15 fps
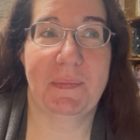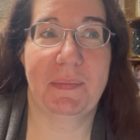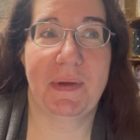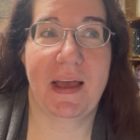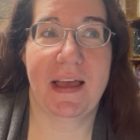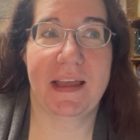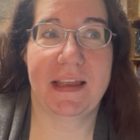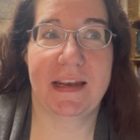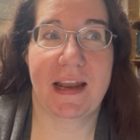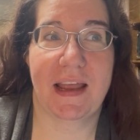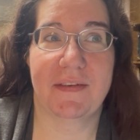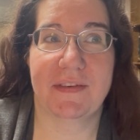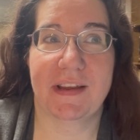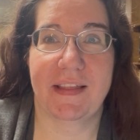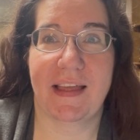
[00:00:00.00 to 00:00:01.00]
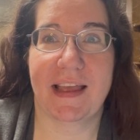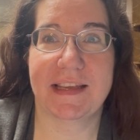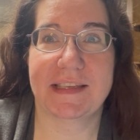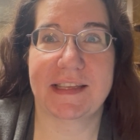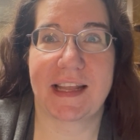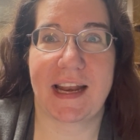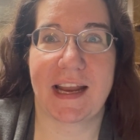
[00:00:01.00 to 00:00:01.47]
but I
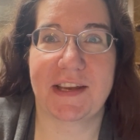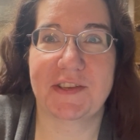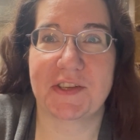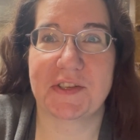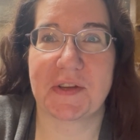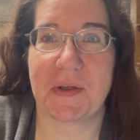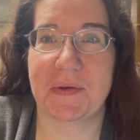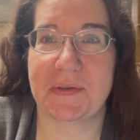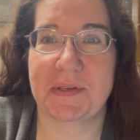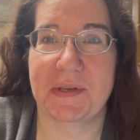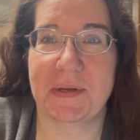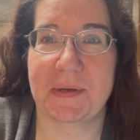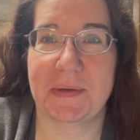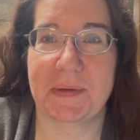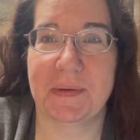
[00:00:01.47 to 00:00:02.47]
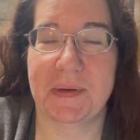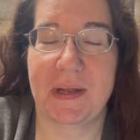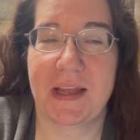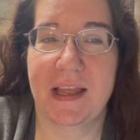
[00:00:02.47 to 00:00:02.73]
realized that I could just go to